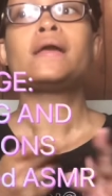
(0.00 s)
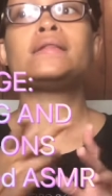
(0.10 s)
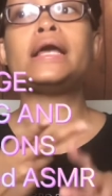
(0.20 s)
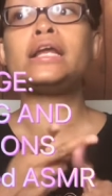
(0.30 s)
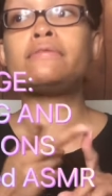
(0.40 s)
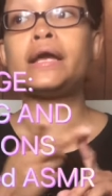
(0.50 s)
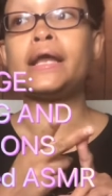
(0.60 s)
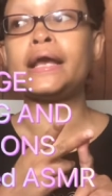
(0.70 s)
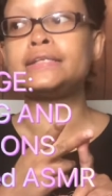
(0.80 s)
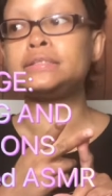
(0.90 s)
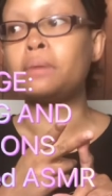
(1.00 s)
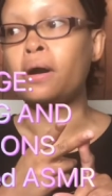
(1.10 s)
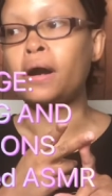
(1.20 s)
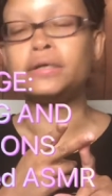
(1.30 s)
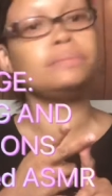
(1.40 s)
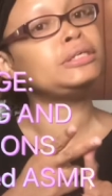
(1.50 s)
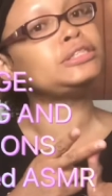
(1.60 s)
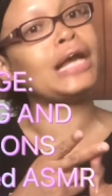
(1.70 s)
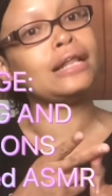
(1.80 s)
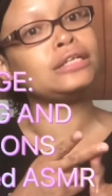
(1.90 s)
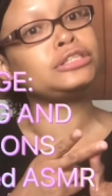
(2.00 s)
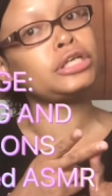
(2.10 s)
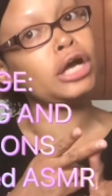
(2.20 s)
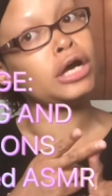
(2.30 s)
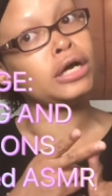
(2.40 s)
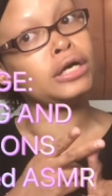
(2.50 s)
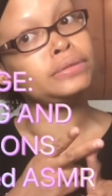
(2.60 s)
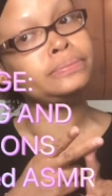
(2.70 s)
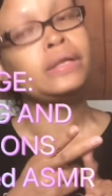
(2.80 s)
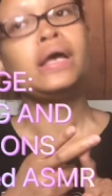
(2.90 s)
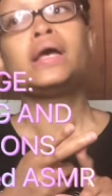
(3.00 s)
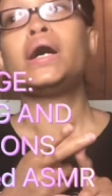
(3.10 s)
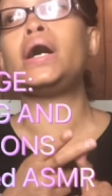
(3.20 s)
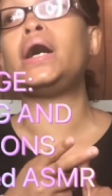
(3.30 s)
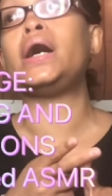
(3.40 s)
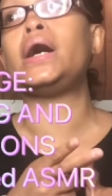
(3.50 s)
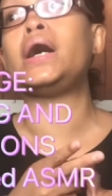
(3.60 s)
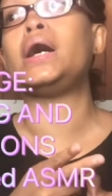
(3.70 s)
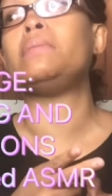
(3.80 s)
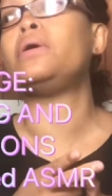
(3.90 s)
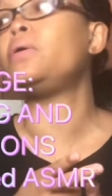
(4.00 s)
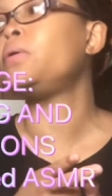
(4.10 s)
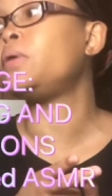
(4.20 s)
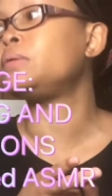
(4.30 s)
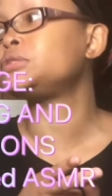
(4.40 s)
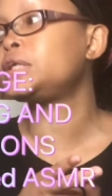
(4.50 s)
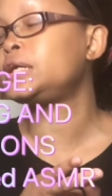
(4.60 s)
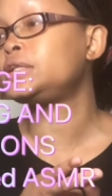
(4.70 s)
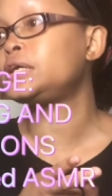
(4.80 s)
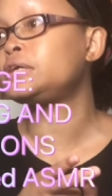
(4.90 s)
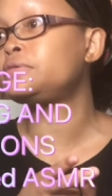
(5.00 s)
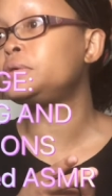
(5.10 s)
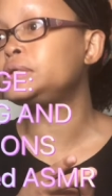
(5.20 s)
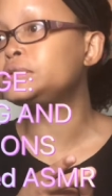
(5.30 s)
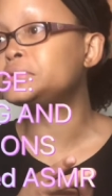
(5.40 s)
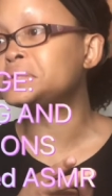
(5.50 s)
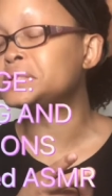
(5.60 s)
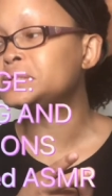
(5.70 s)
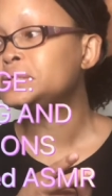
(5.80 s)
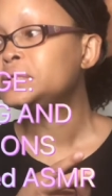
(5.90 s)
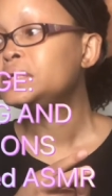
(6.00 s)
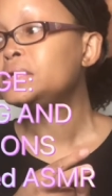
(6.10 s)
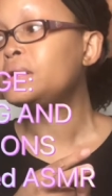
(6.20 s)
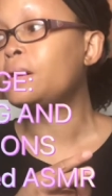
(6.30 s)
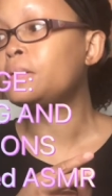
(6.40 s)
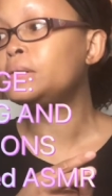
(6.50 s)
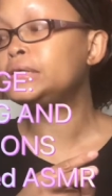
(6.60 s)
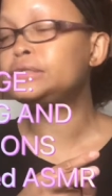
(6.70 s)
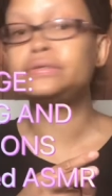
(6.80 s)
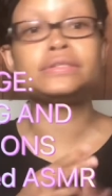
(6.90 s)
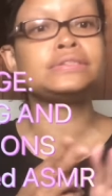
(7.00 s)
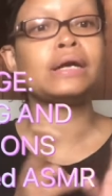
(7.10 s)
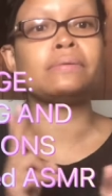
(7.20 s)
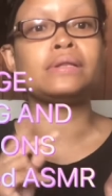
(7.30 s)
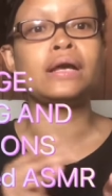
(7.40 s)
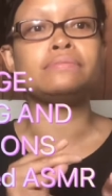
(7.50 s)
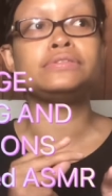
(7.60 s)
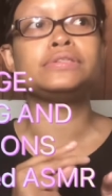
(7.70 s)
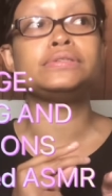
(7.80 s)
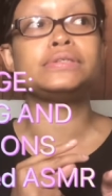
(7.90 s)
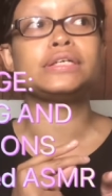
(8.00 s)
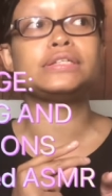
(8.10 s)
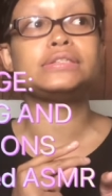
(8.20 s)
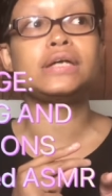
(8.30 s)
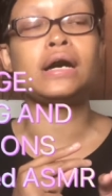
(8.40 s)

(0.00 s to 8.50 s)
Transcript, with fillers: Lady Red ASMR, you've been challenged again. Um, oh, I'm trying to think of who didn't do it. Or who didn't do this that would love to do this.